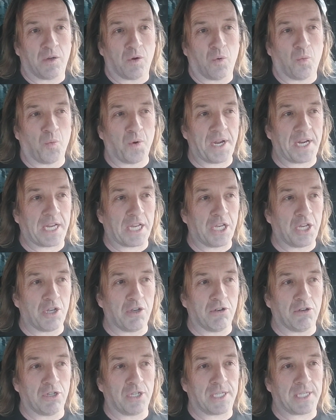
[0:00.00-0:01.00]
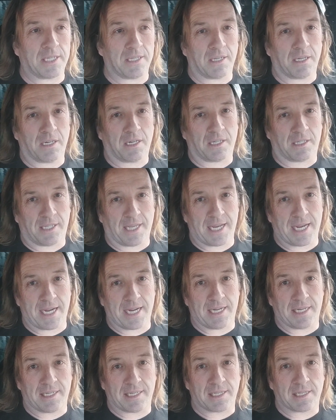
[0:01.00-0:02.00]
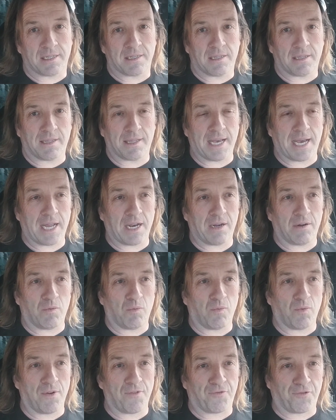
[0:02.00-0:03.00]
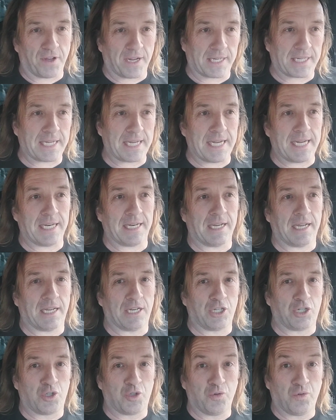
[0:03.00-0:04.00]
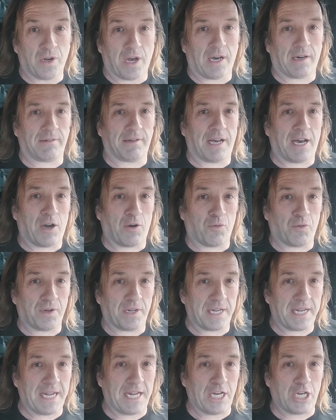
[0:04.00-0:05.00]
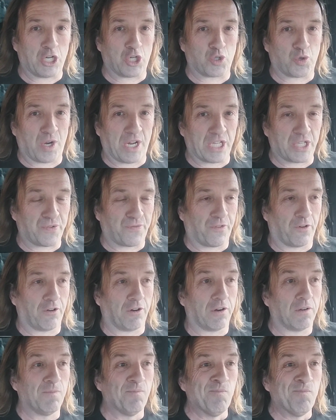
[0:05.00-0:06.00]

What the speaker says: we can use clays that reflect heat and do not allow heat to transfer